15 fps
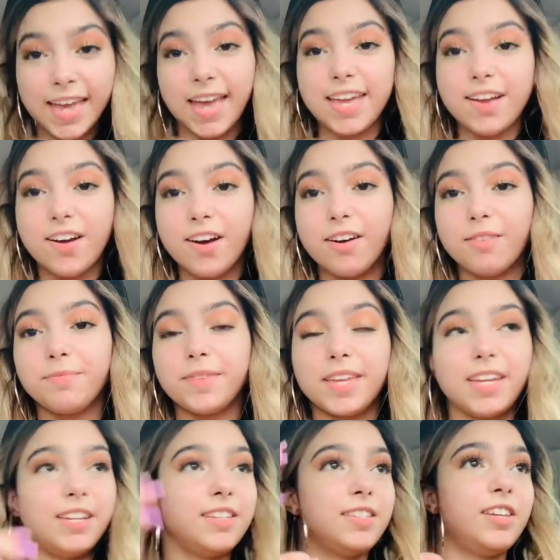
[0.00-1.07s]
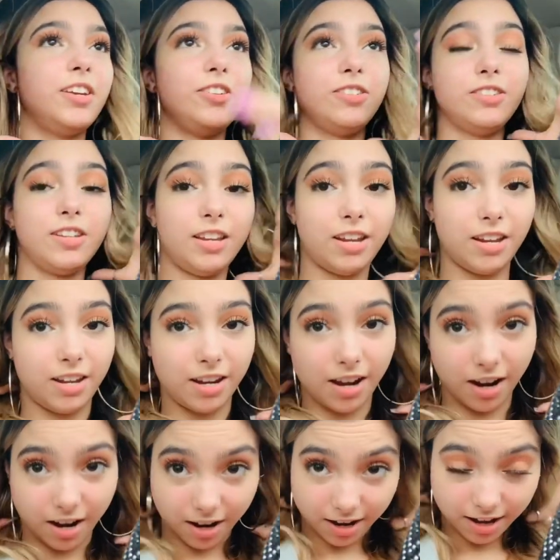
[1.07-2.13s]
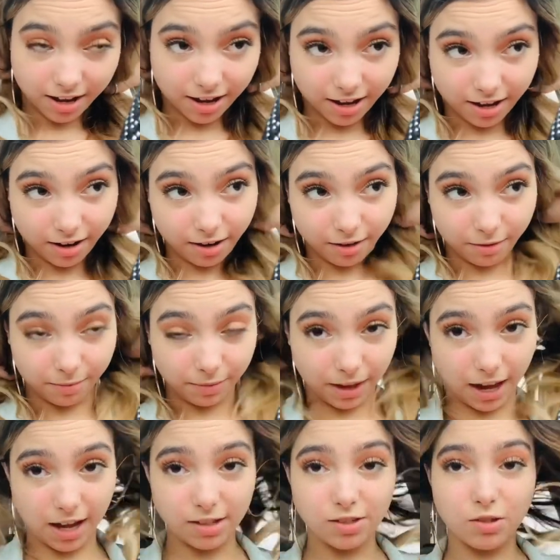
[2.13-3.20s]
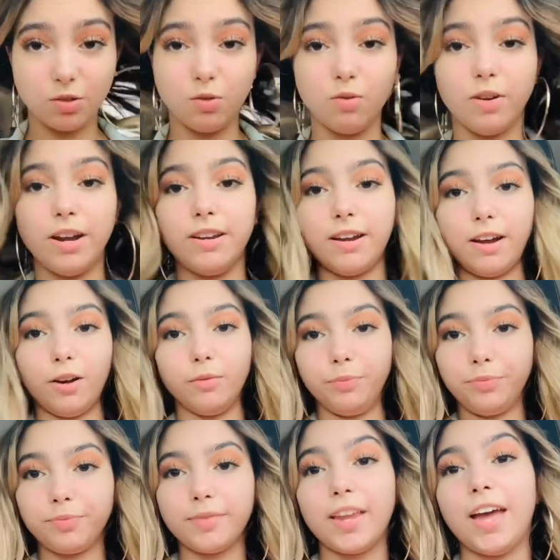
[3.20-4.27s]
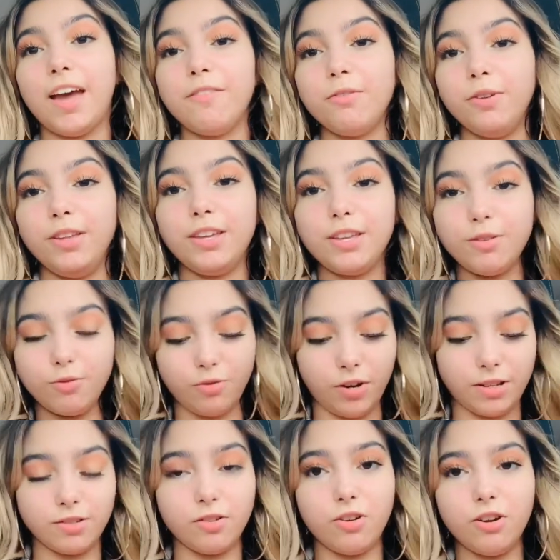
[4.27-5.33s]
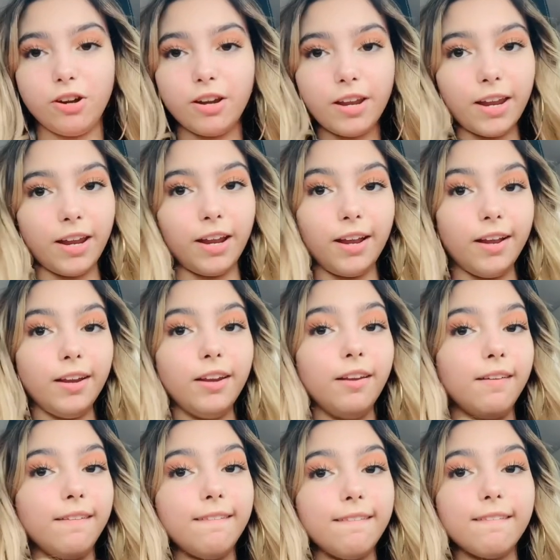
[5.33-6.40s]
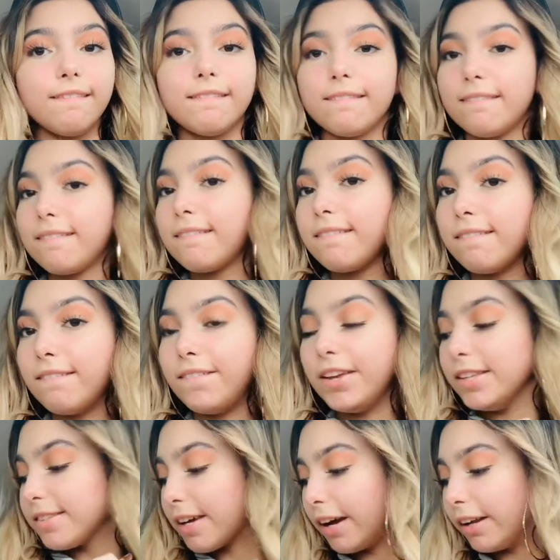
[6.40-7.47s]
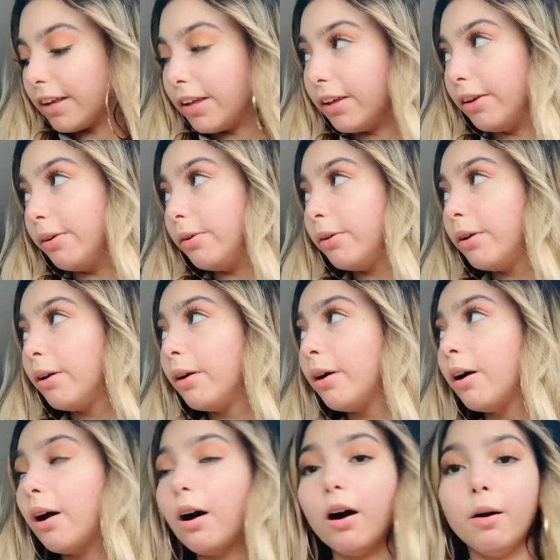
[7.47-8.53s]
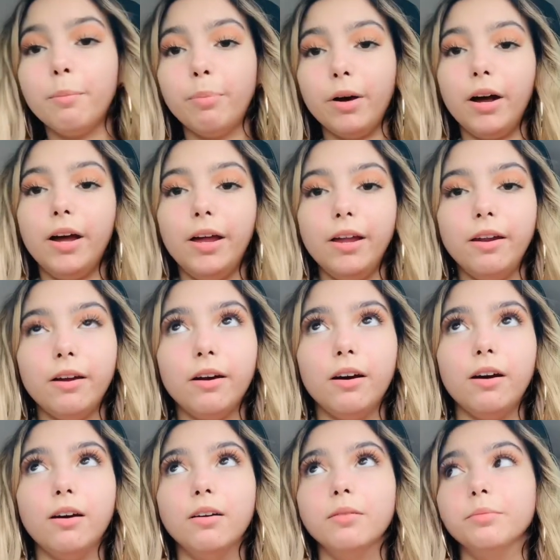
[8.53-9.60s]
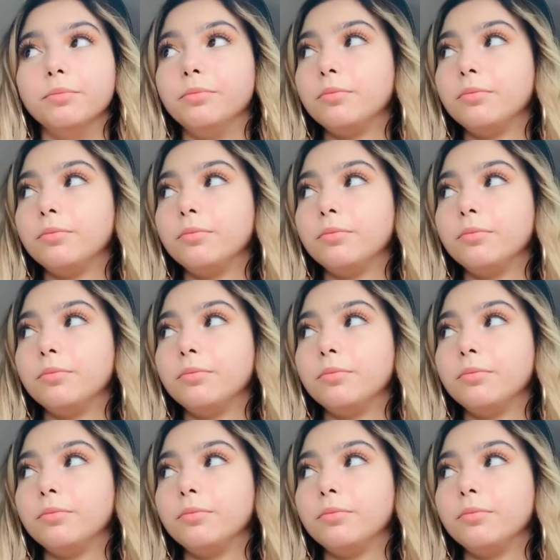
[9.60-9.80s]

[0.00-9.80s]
Hey y'all, it's Kirsten. I am at school right now. I have a really cute dress on and it's kind of cute but um,